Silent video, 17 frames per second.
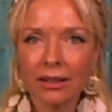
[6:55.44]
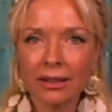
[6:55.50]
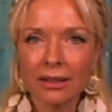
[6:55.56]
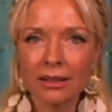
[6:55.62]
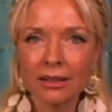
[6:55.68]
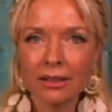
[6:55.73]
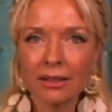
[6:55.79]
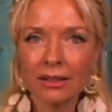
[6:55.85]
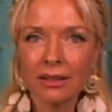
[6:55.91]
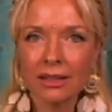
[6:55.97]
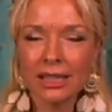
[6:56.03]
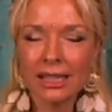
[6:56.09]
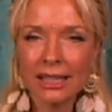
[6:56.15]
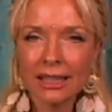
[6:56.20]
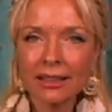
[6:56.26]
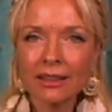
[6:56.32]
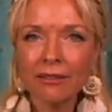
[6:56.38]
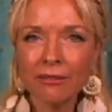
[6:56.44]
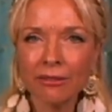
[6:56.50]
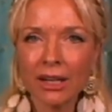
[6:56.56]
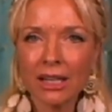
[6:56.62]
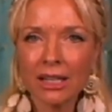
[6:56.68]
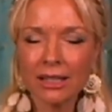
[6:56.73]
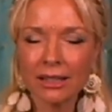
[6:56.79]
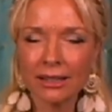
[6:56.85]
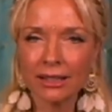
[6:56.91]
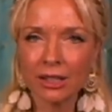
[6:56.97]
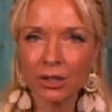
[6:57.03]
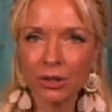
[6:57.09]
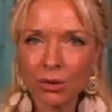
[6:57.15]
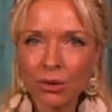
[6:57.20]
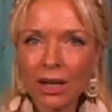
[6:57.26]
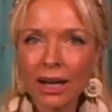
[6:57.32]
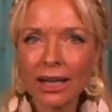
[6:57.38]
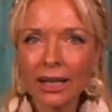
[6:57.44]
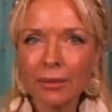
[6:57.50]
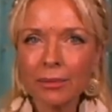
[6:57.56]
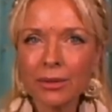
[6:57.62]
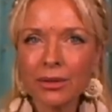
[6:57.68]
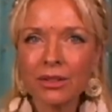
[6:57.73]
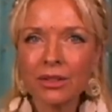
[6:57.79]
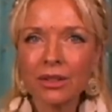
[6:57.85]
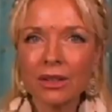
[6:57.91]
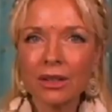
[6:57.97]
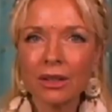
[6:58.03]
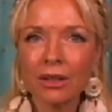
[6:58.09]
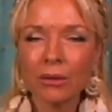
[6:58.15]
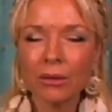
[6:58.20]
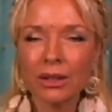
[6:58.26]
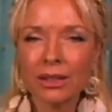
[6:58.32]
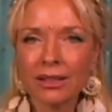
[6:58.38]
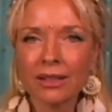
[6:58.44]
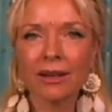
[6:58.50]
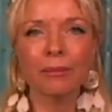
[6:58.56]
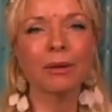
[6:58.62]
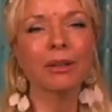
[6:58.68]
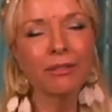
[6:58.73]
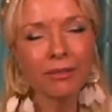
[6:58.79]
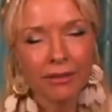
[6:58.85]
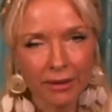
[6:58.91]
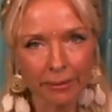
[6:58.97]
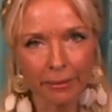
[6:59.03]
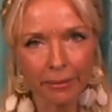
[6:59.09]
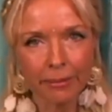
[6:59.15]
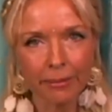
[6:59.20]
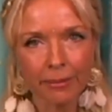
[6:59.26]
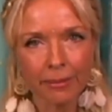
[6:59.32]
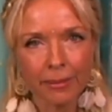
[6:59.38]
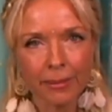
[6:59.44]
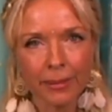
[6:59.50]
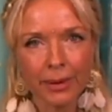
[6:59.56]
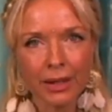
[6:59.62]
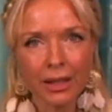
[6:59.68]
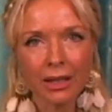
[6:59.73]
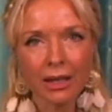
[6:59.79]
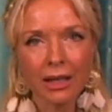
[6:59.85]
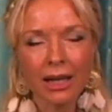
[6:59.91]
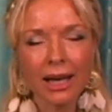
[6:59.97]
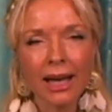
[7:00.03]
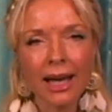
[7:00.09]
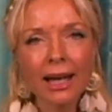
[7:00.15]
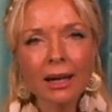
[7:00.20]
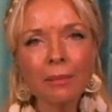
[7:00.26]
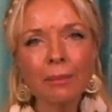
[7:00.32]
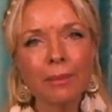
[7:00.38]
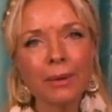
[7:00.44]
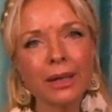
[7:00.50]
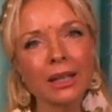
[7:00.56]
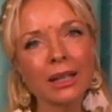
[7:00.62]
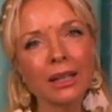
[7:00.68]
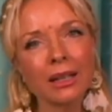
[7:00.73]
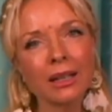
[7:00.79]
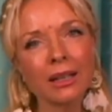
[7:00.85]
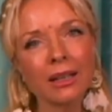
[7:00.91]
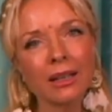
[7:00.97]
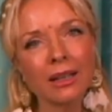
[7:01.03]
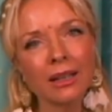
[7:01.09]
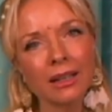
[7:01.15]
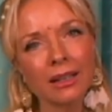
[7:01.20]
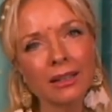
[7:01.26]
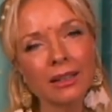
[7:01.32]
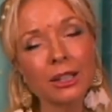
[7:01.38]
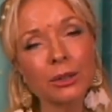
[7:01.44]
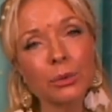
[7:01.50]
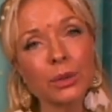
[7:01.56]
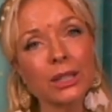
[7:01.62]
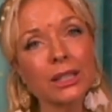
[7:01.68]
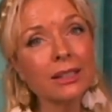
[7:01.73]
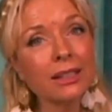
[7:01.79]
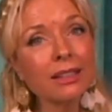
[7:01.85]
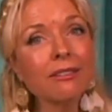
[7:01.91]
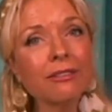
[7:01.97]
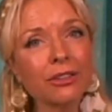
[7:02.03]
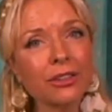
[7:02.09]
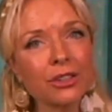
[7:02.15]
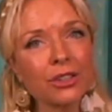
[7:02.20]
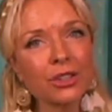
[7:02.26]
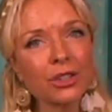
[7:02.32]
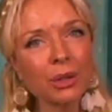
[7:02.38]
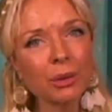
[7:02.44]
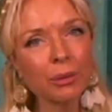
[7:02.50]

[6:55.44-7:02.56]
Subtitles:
It signifies, it describes where it's coming from, helping the receiver's